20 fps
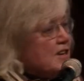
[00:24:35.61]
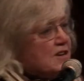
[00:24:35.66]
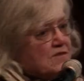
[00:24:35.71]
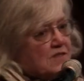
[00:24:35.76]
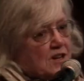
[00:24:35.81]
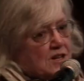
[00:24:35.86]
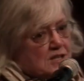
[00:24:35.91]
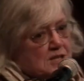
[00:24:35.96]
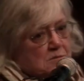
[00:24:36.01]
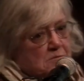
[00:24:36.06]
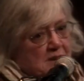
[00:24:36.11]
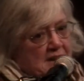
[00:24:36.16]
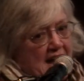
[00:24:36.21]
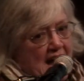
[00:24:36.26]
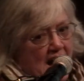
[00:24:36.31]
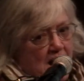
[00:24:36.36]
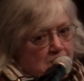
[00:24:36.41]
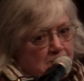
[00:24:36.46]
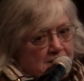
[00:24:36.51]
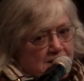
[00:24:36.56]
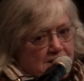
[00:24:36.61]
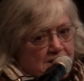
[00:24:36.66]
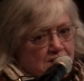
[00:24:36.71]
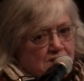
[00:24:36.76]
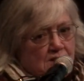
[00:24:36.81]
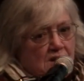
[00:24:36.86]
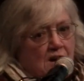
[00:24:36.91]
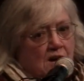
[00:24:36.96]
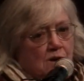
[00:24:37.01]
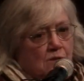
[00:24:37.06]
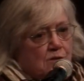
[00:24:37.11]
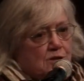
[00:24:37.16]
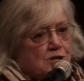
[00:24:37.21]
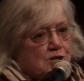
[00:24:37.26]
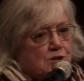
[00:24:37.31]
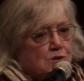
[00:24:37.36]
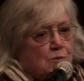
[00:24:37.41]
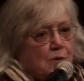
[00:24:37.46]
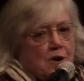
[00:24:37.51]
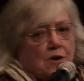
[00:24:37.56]
of ultimate happiness, which
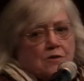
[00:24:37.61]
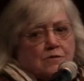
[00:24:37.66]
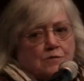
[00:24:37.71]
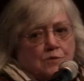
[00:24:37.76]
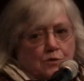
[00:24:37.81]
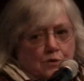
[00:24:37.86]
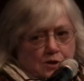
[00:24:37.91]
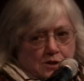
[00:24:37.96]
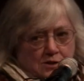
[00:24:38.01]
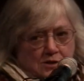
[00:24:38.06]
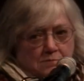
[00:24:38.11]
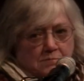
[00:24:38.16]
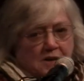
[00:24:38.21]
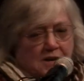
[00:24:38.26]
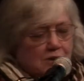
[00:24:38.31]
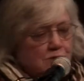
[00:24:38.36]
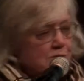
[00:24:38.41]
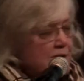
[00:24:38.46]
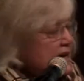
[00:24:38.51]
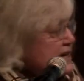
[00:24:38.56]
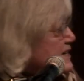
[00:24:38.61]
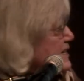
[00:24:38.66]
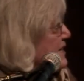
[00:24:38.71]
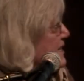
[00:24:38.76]
is where, of course, Maitreya